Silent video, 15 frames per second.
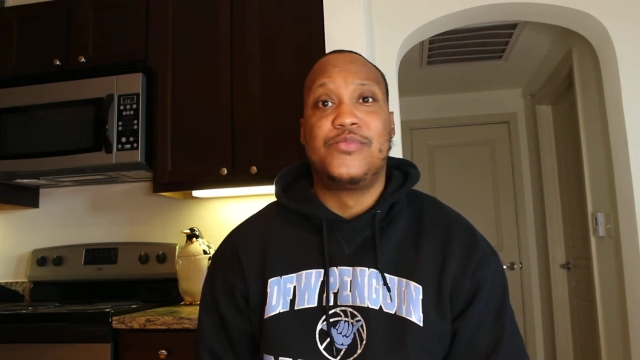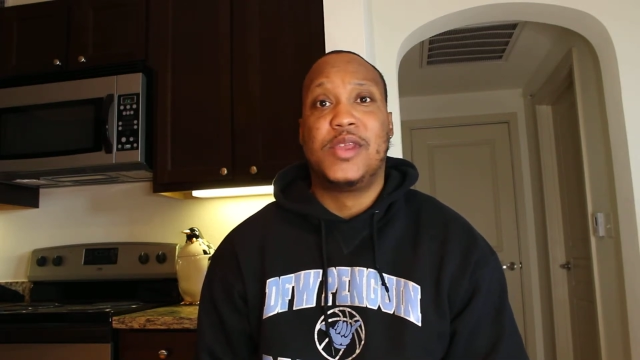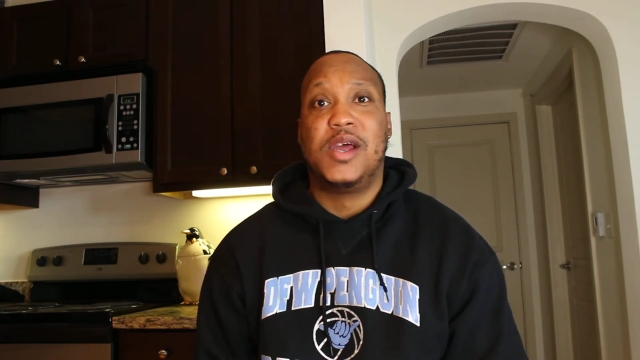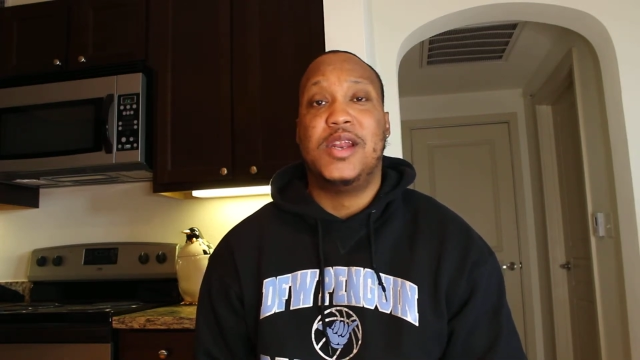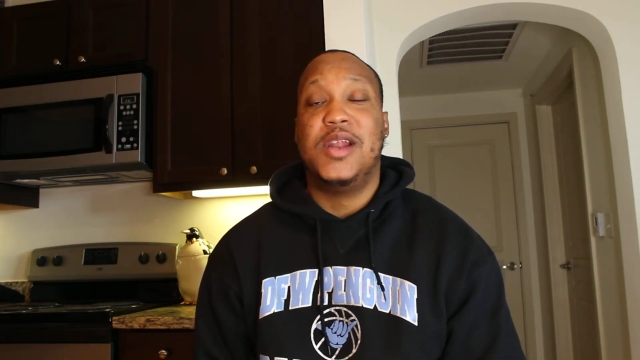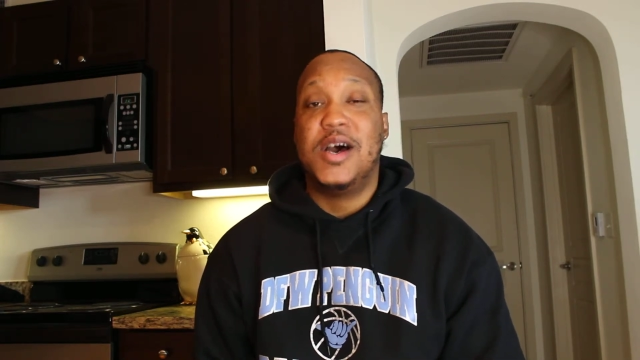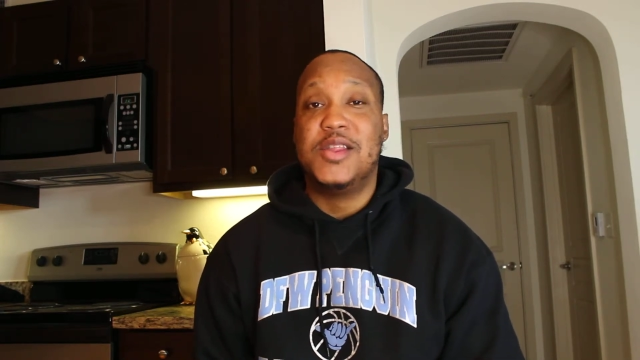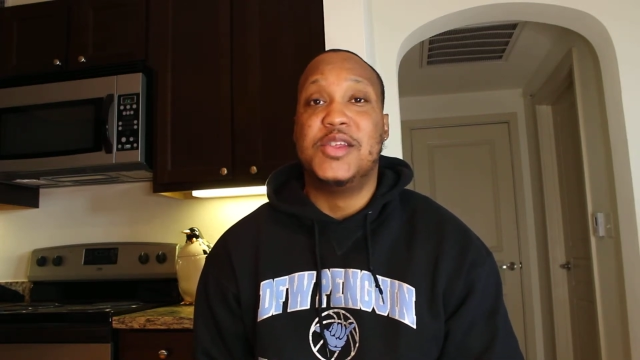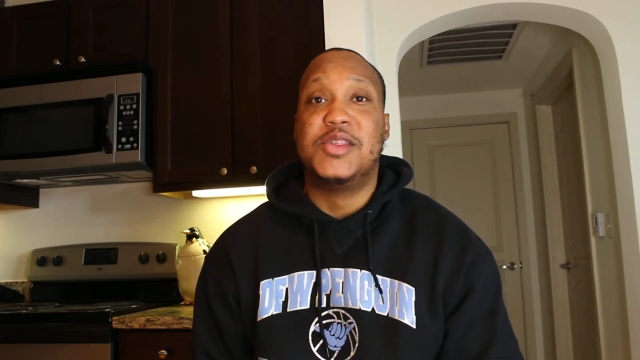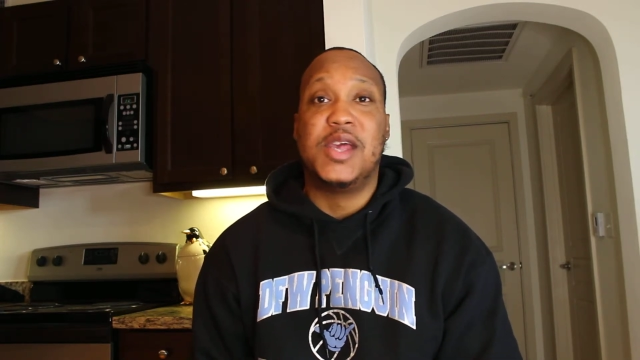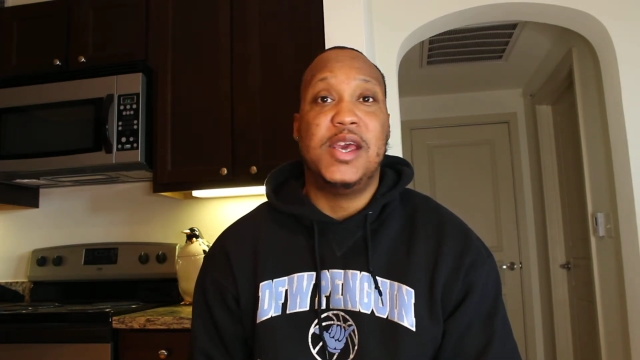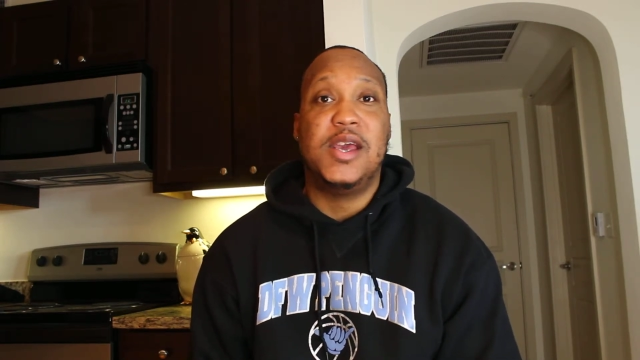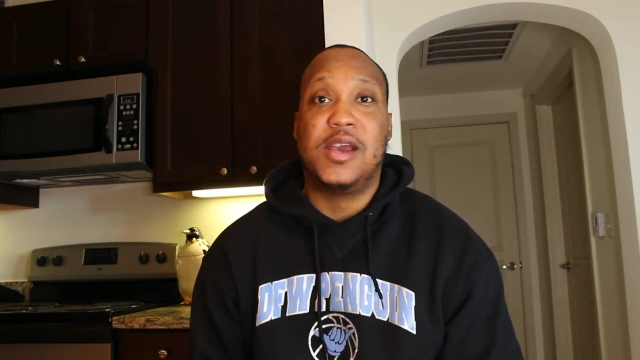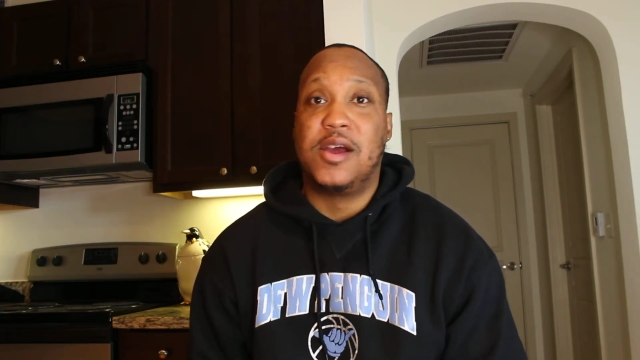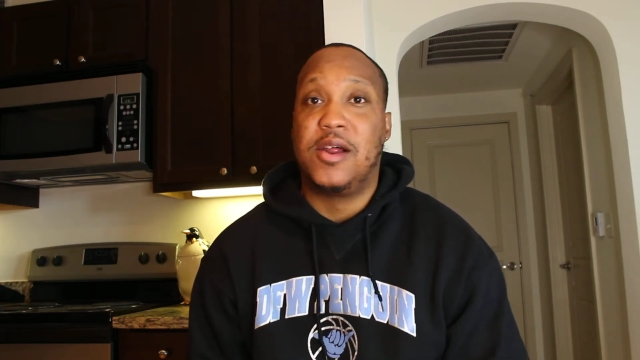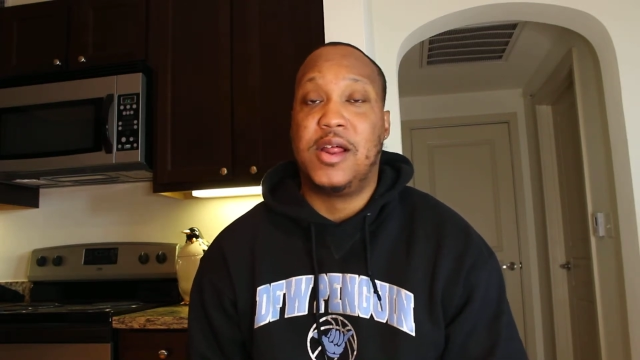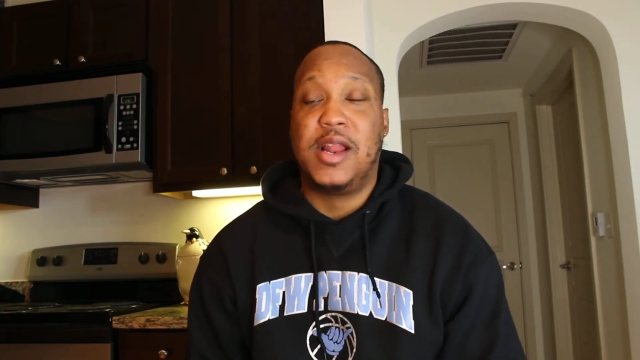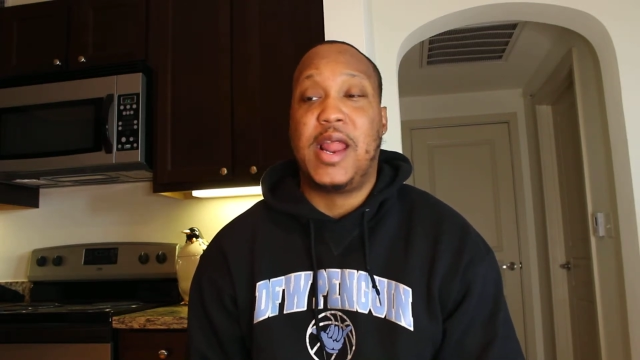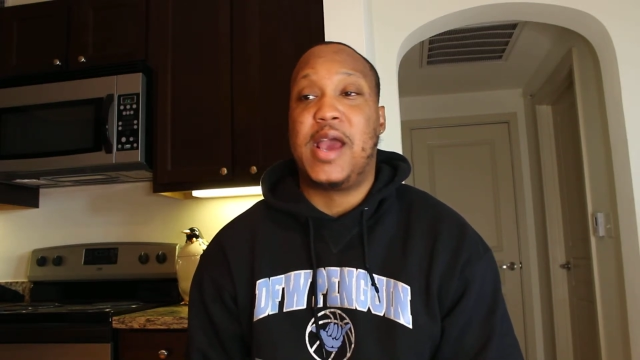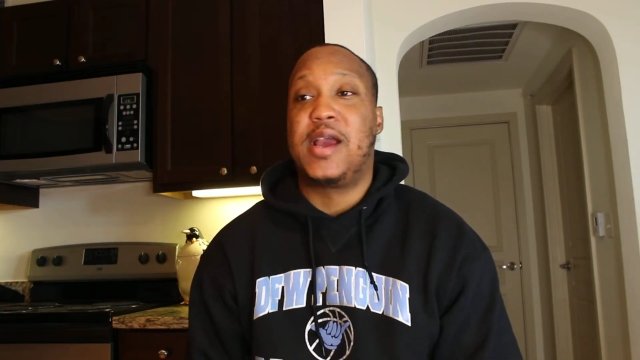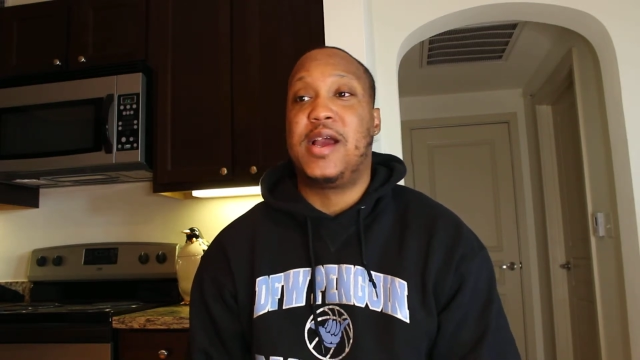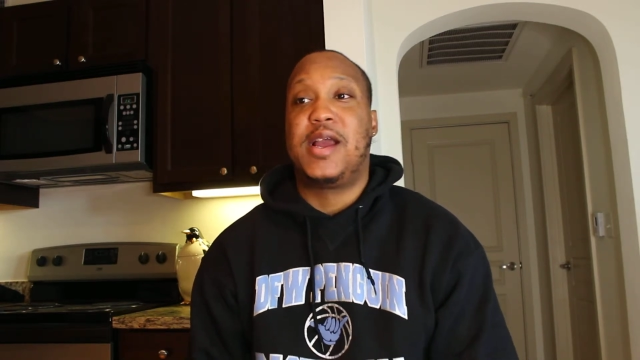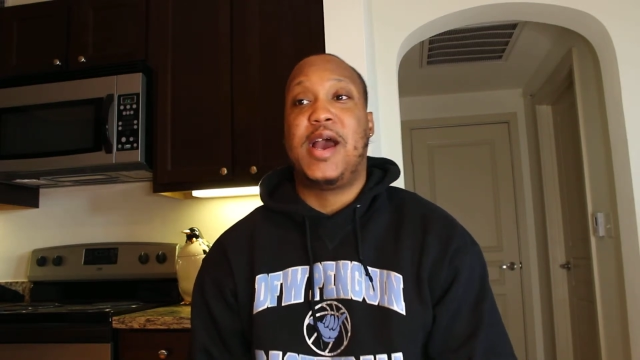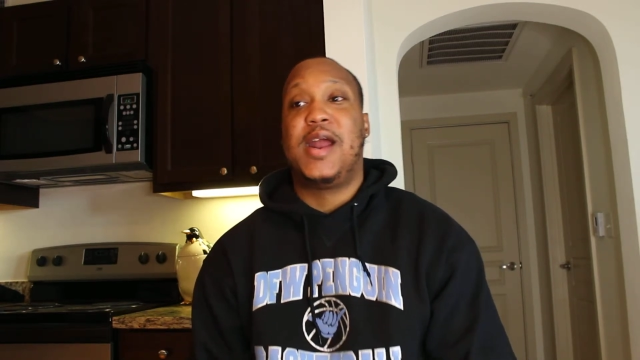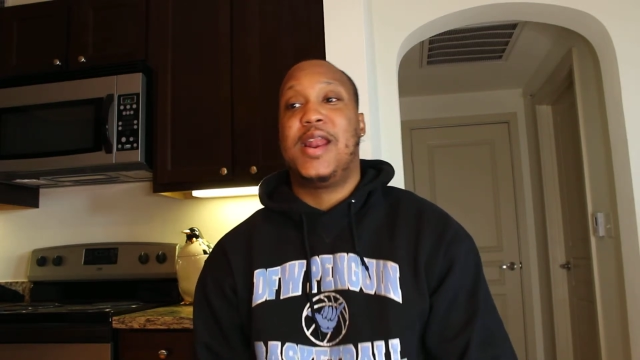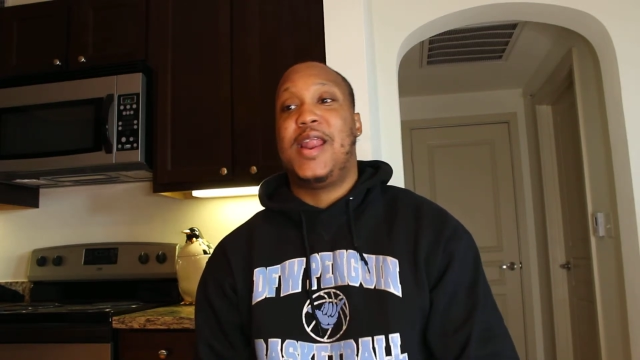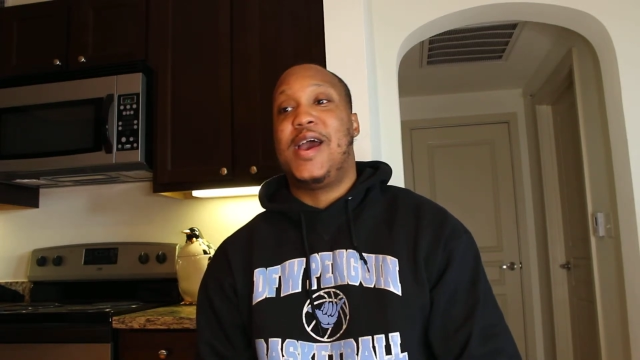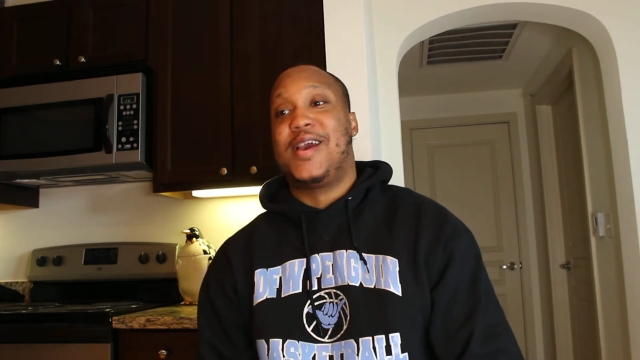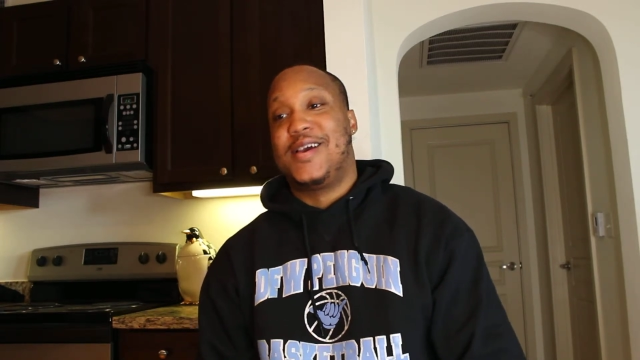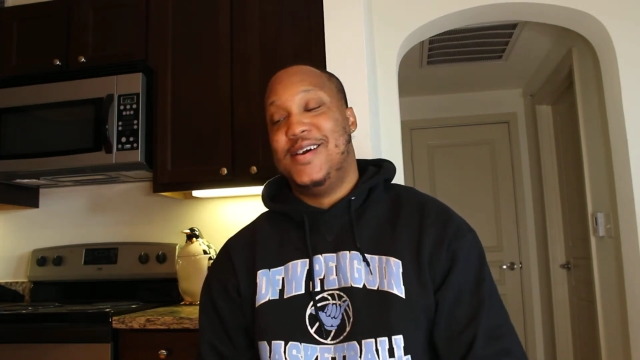Another thing, like kind of like